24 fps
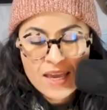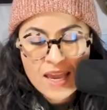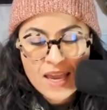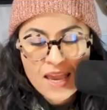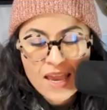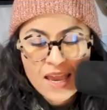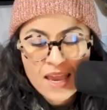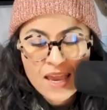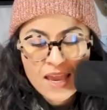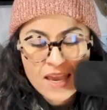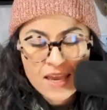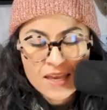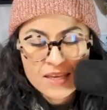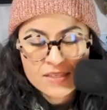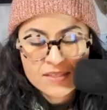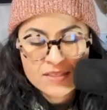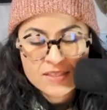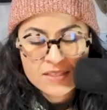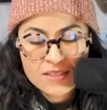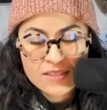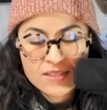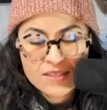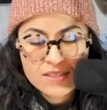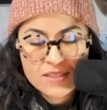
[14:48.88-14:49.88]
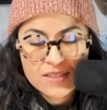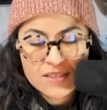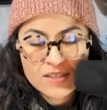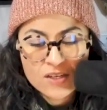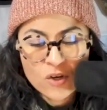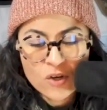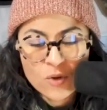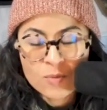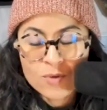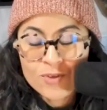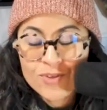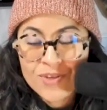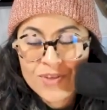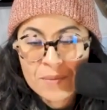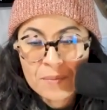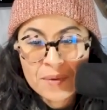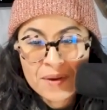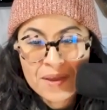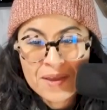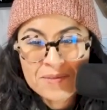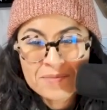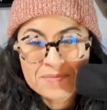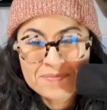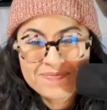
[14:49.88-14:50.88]
And como
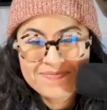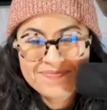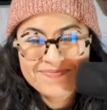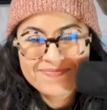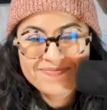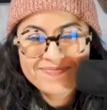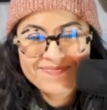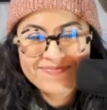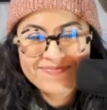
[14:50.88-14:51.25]
siempre, stay